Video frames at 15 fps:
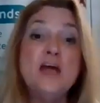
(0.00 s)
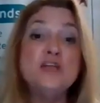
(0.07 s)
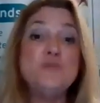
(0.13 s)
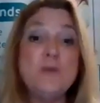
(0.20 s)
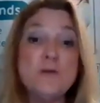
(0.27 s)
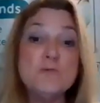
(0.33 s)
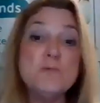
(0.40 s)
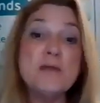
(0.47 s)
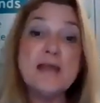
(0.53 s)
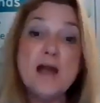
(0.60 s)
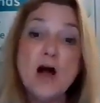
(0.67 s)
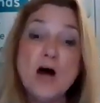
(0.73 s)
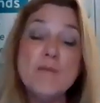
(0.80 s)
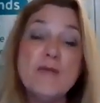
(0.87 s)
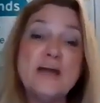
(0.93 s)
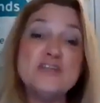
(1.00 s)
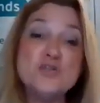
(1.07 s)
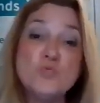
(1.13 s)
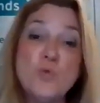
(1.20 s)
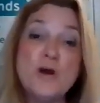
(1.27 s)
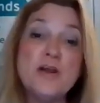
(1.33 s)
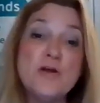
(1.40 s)
to be able to become that
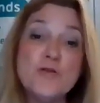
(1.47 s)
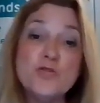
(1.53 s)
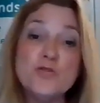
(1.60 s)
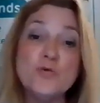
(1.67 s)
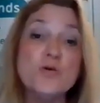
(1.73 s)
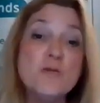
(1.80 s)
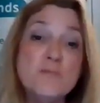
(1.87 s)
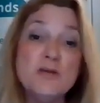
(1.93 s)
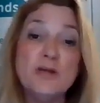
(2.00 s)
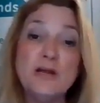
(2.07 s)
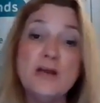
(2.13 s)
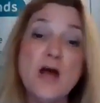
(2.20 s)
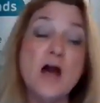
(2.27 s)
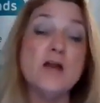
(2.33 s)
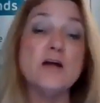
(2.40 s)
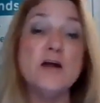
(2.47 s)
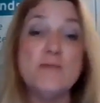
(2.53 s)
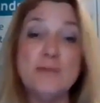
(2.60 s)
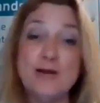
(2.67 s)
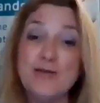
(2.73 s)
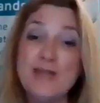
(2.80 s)
20 or $30 million company,